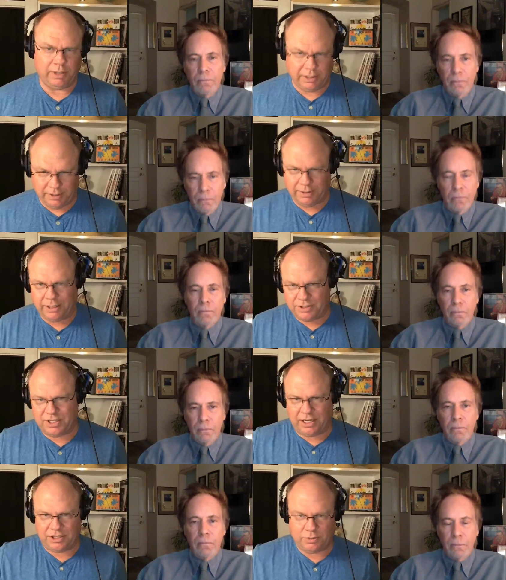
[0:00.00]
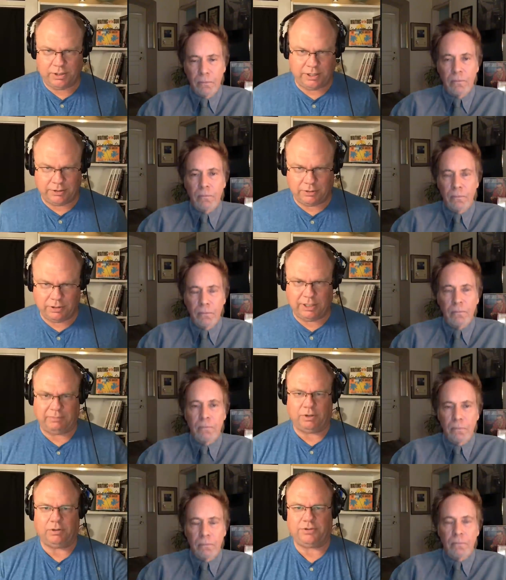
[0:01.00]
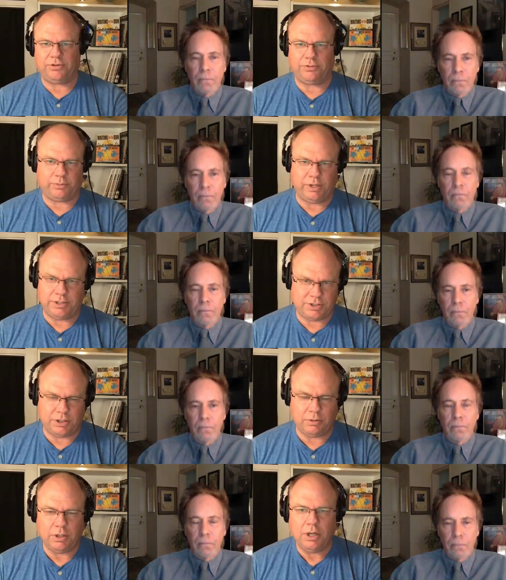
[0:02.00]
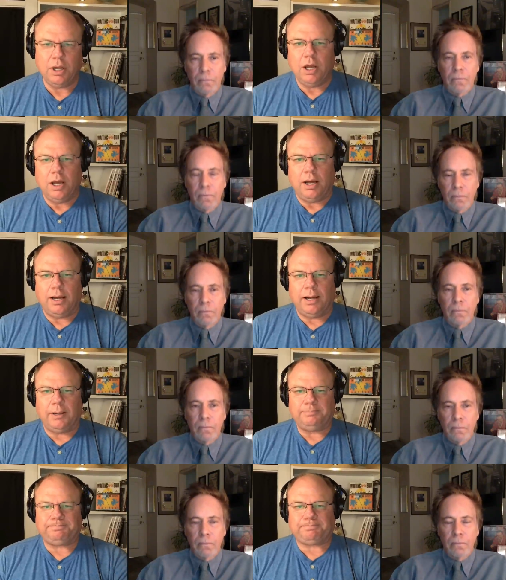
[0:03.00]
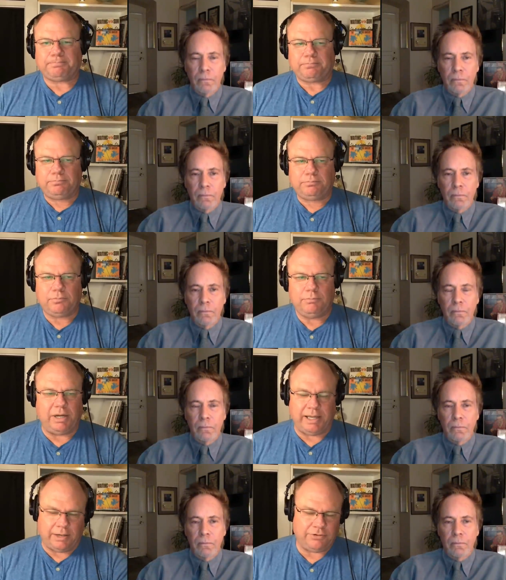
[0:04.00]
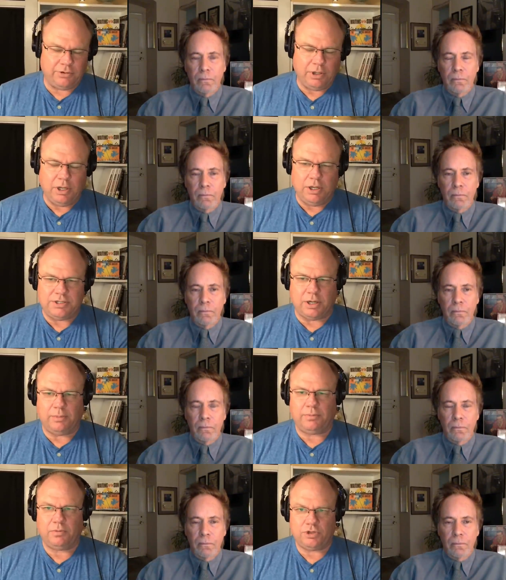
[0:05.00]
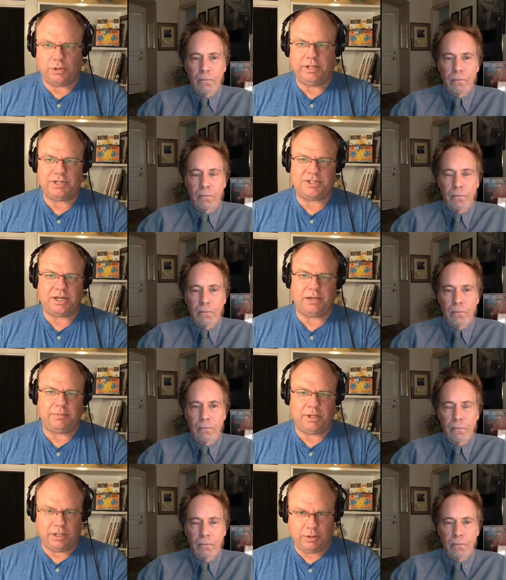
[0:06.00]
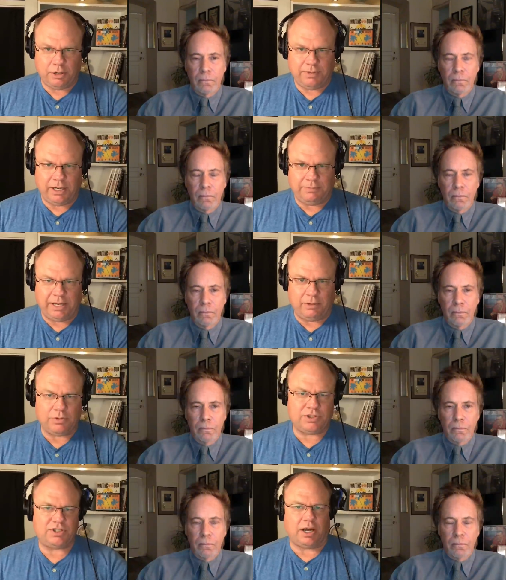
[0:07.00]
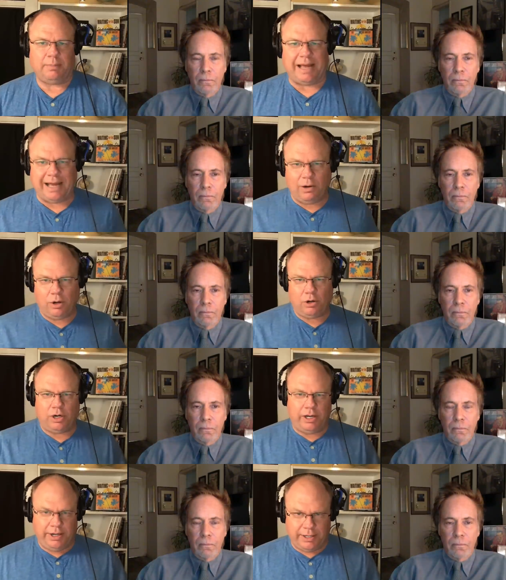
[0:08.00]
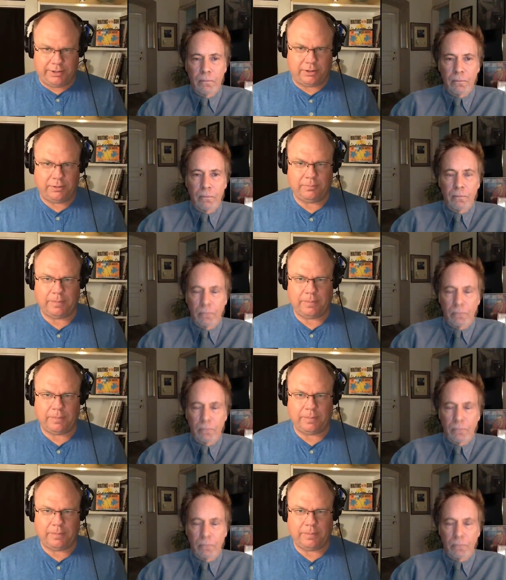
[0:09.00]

Speaker 1: and then they just take it to another level. So 3 mm-hmm. is two. Um, but yes, so during this time they were goofing off. Now somehow or another,